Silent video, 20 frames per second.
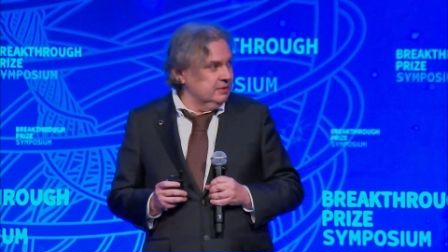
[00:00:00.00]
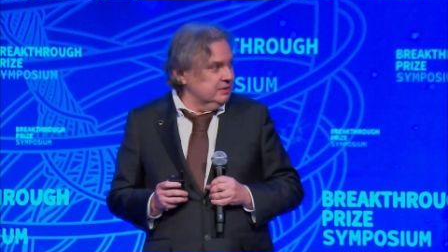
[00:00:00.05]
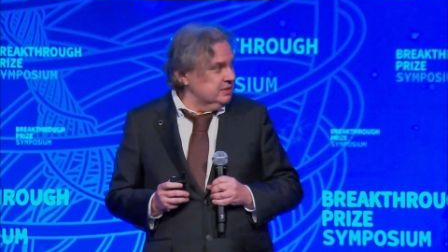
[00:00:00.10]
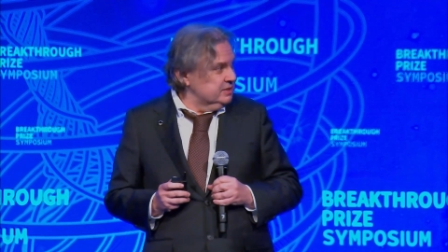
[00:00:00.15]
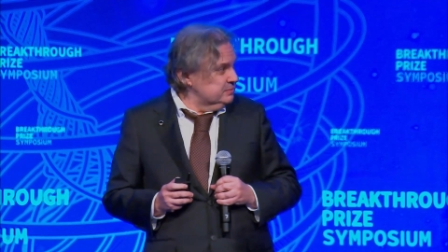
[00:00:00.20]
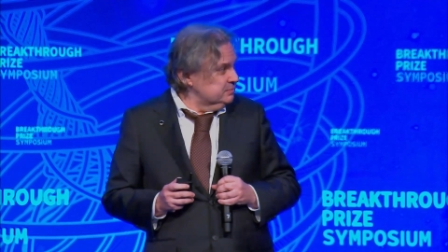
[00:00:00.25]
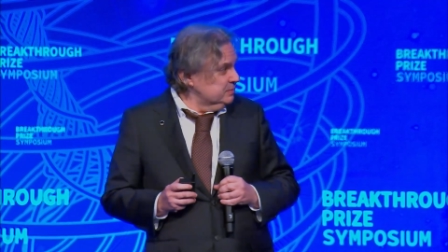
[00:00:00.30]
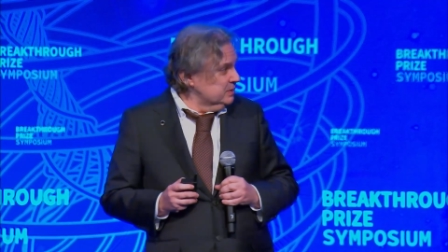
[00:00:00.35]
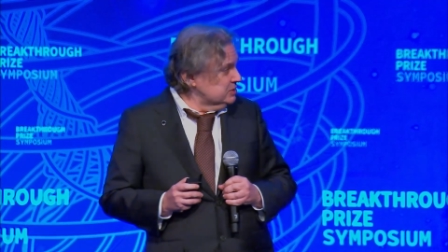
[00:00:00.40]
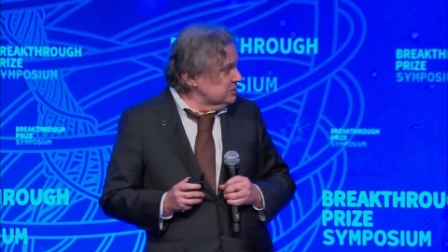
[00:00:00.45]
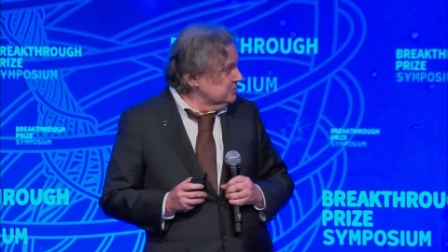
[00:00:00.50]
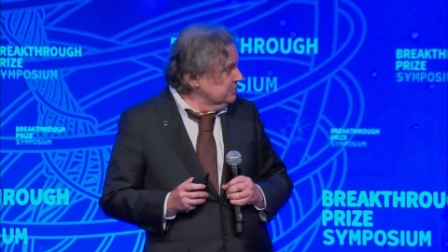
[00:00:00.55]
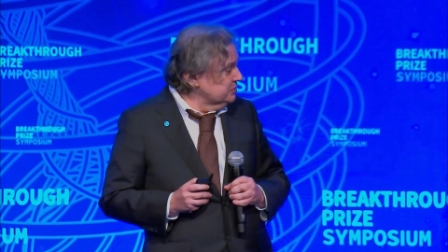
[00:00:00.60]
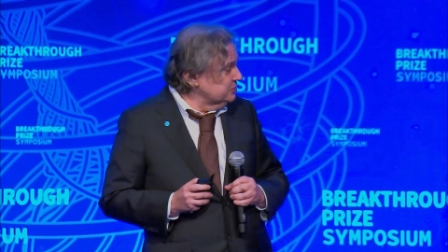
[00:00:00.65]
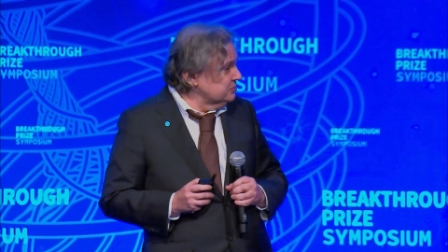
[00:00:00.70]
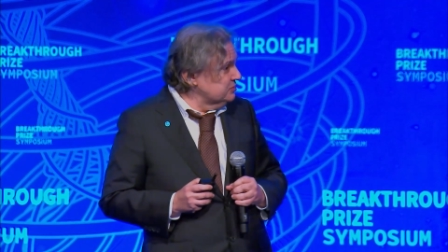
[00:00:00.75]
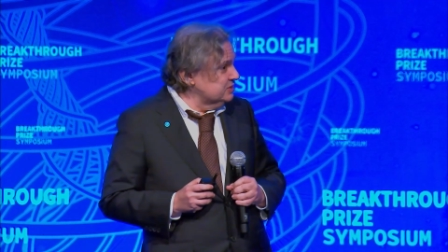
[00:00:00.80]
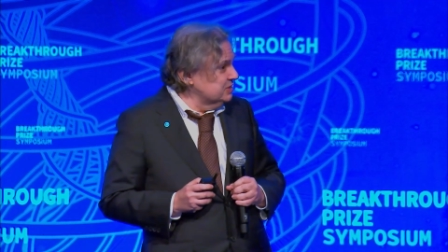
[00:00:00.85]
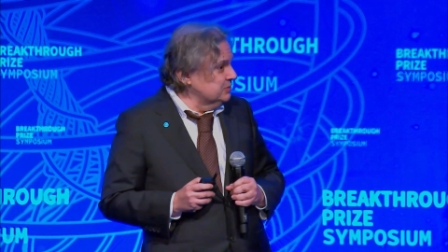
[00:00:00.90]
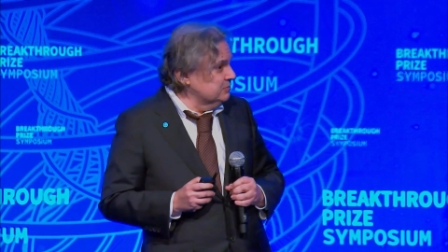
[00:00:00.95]
it's possible
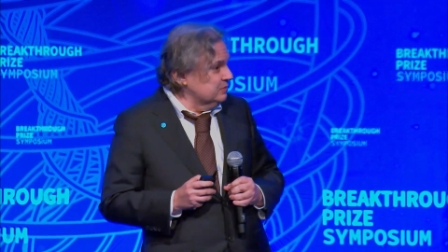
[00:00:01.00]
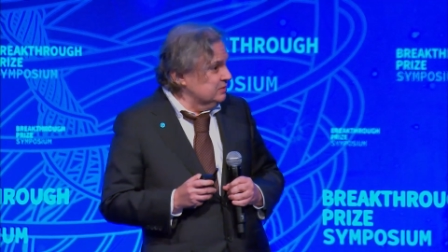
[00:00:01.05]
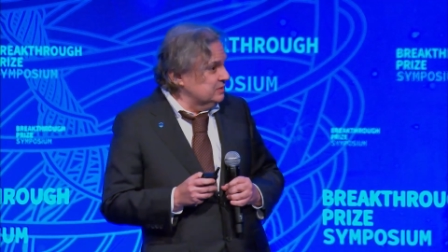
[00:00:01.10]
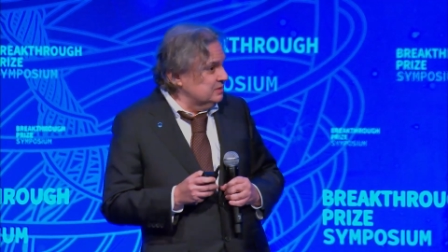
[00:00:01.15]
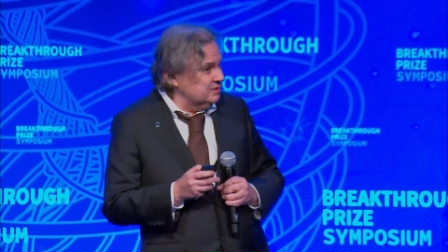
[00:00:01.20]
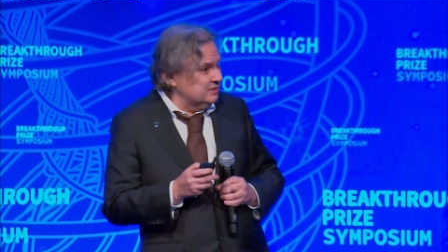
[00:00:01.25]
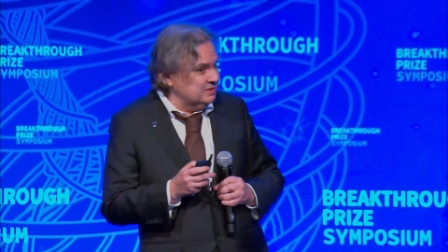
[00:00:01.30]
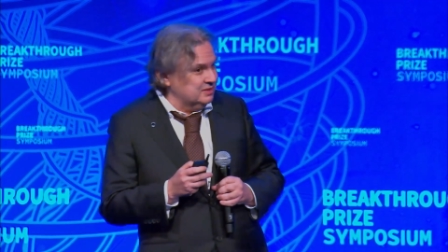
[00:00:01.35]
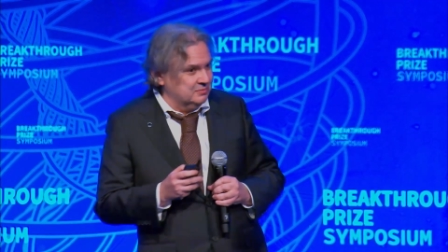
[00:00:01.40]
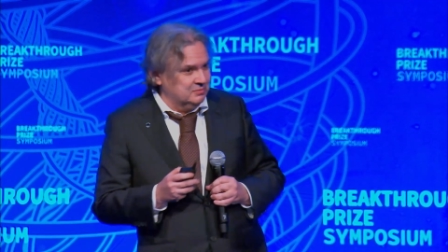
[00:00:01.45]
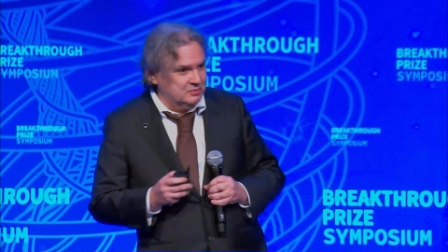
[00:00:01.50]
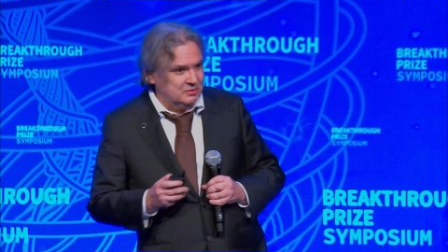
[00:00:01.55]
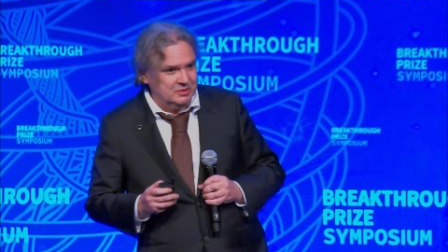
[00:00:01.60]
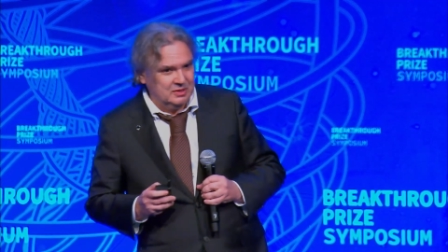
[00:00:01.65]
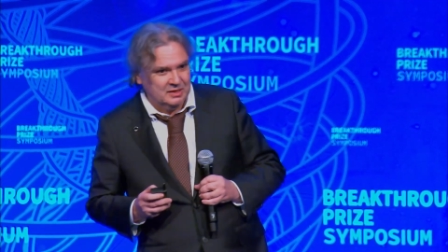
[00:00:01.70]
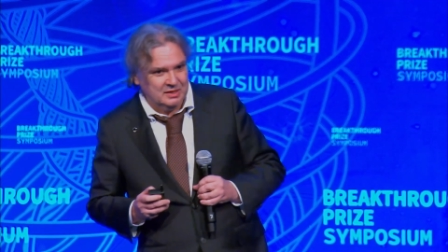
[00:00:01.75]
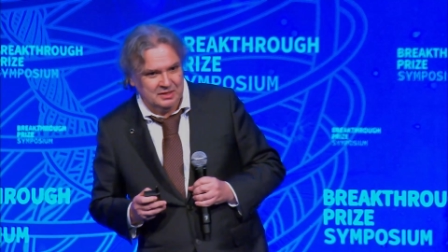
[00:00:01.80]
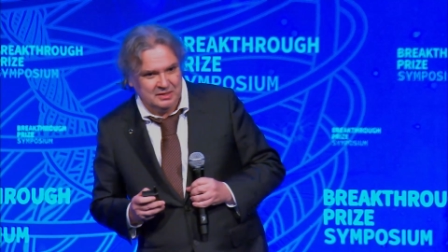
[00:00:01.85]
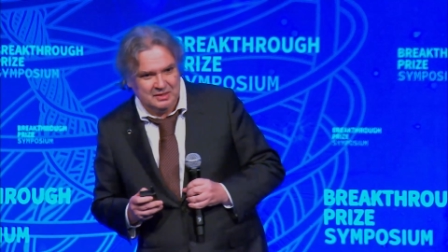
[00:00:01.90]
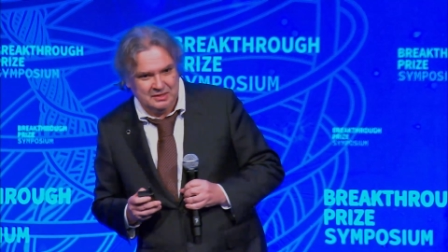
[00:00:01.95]
to see what um, uh,
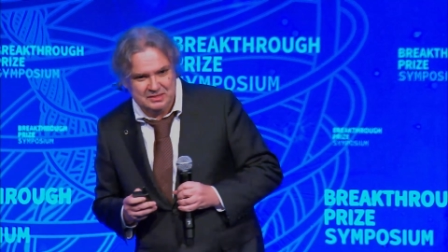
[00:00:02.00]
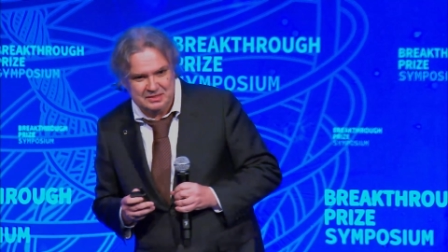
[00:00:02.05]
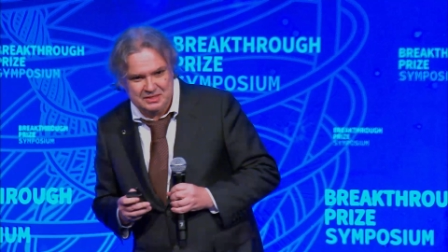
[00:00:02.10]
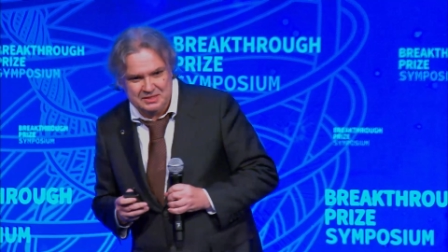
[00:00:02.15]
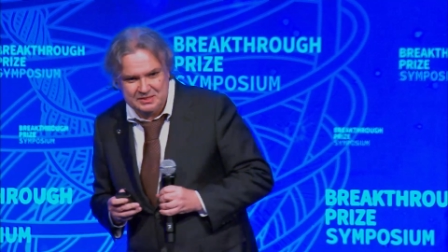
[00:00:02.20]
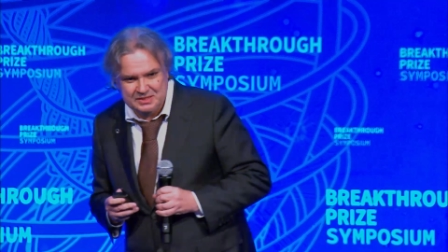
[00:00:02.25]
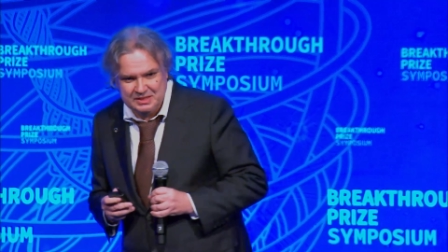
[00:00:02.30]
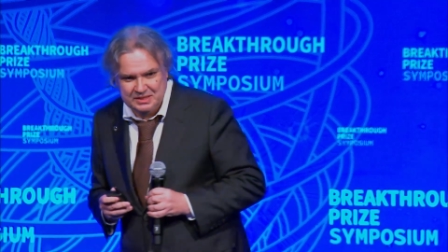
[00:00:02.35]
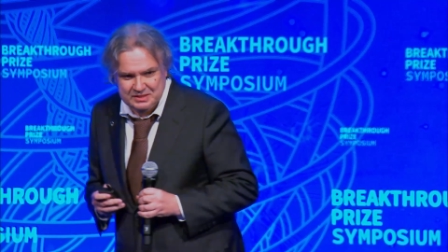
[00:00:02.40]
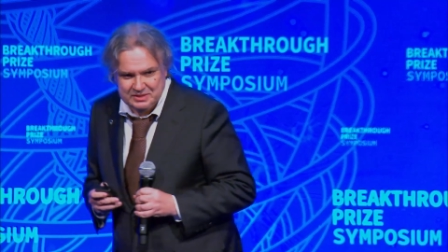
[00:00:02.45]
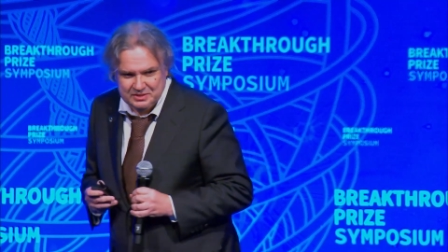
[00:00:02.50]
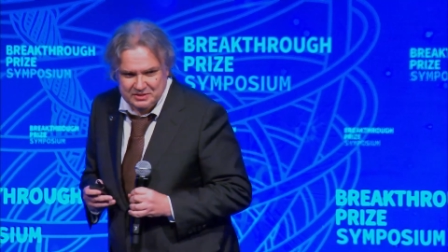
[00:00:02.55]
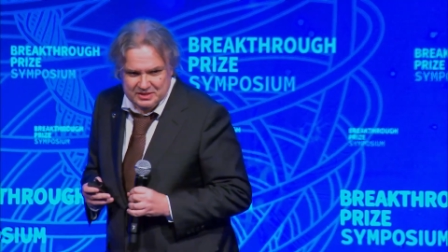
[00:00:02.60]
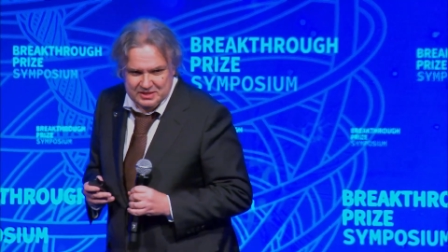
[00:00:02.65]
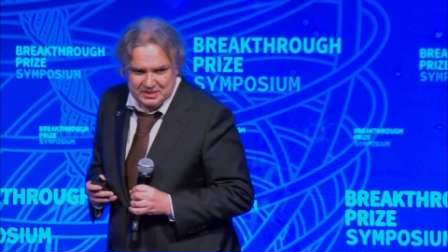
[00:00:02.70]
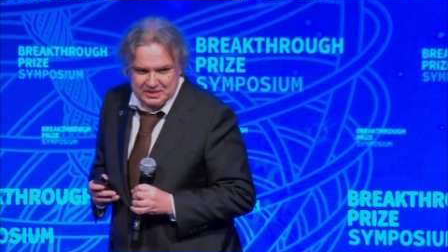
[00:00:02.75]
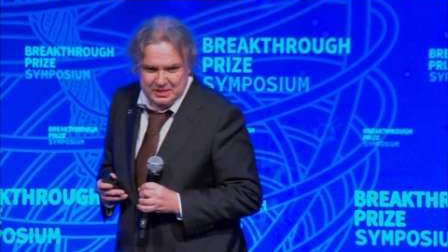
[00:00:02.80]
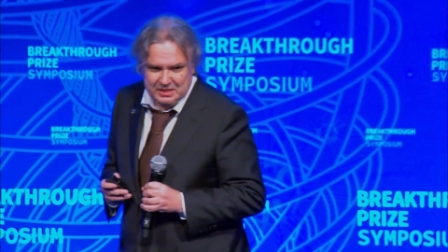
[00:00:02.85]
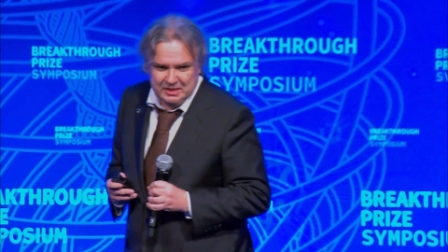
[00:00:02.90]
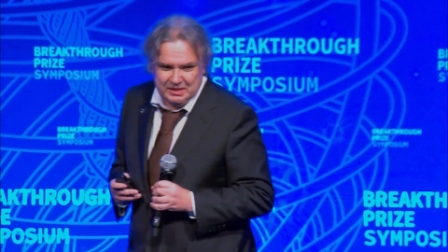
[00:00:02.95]
this thing, so this
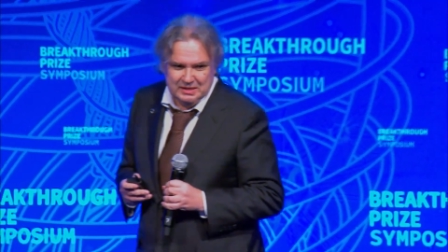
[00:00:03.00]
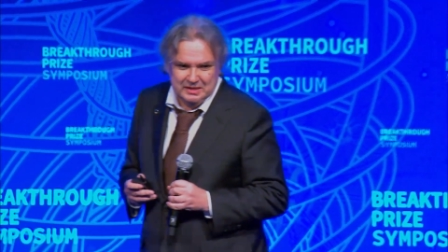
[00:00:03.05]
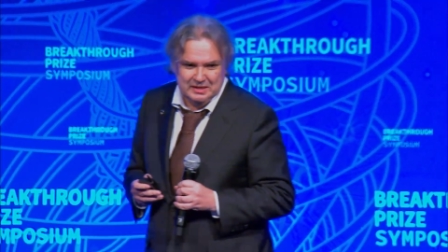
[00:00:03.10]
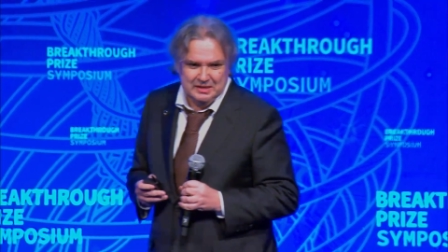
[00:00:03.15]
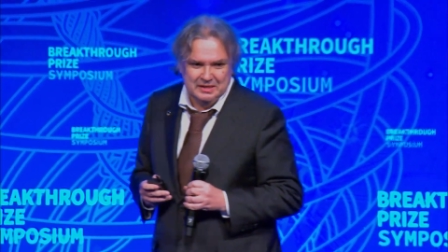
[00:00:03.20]
is a